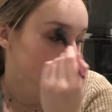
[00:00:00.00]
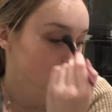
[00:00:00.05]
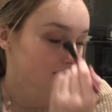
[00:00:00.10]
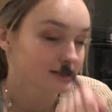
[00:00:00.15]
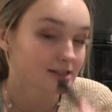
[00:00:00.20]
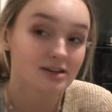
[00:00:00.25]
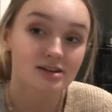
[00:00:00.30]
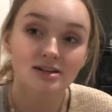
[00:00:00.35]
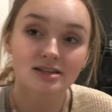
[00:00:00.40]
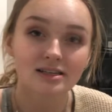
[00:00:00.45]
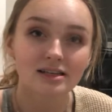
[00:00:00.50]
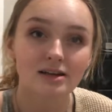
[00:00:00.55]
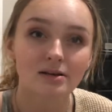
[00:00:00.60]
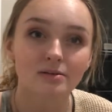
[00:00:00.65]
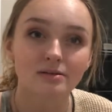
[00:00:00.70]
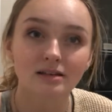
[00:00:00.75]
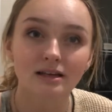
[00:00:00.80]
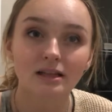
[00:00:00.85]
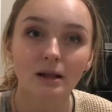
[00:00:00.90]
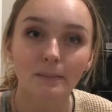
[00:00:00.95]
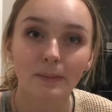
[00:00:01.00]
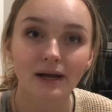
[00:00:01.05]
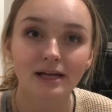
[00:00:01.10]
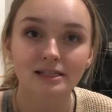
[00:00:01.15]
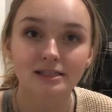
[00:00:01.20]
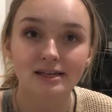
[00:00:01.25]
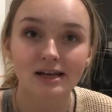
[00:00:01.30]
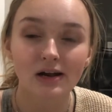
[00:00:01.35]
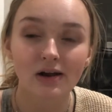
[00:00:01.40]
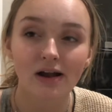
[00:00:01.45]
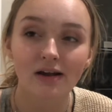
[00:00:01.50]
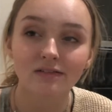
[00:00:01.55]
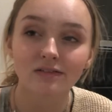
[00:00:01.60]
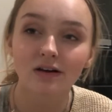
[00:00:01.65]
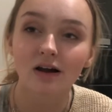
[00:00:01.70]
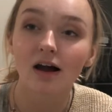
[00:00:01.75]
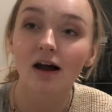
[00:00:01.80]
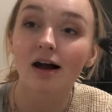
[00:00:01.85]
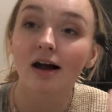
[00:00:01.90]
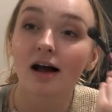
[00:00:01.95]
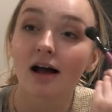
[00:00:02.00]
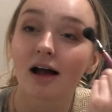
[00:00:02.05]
Seriously, it was like the best year ever, huh?